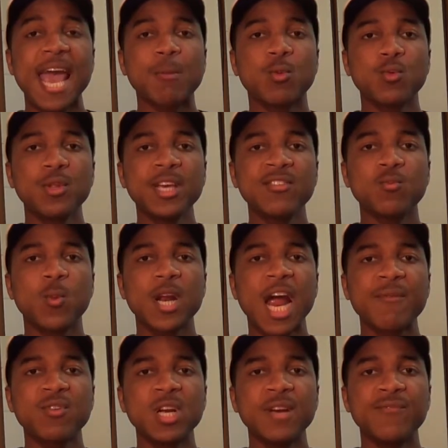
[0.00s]
and release
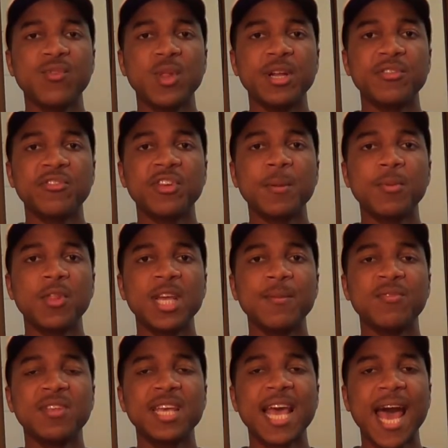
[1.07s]
whatever influence she
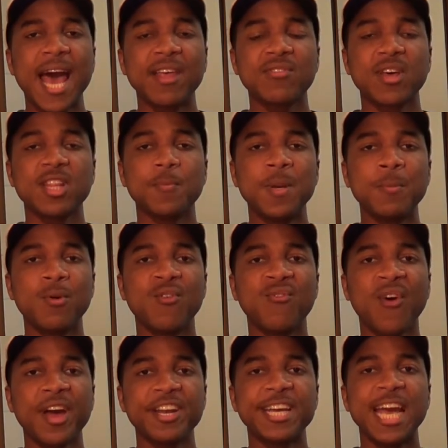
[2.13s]
believes he has on the people
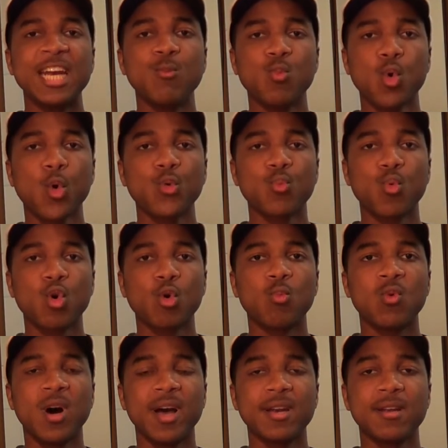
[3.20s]
fighting in World War
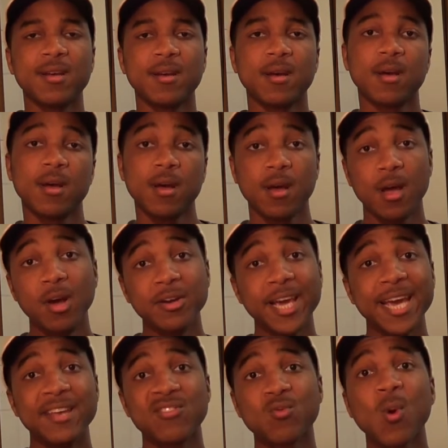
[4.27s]
I.
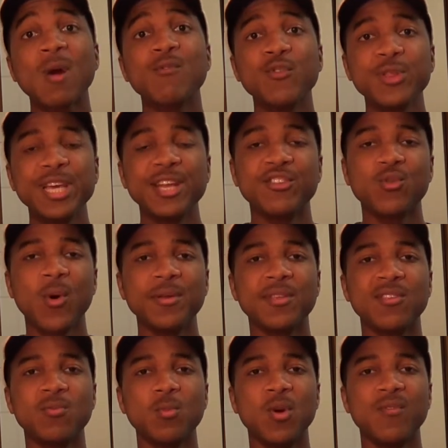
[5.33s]
Okay, so I really enjoyed
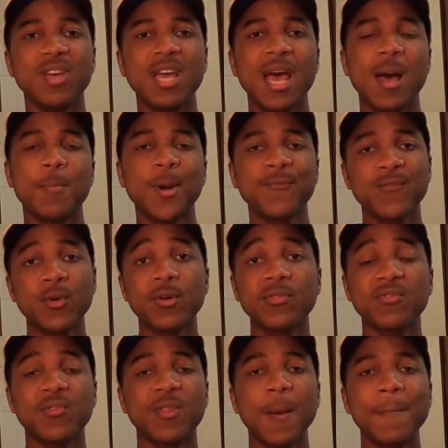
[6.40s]
this movie, but
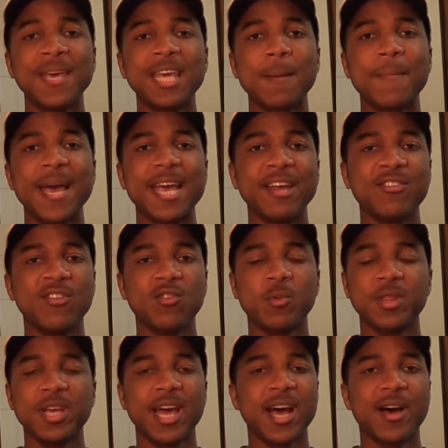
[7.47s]
first, let me get my issues
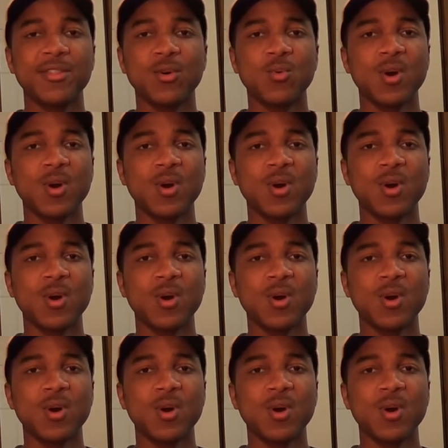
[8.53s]
with it out of the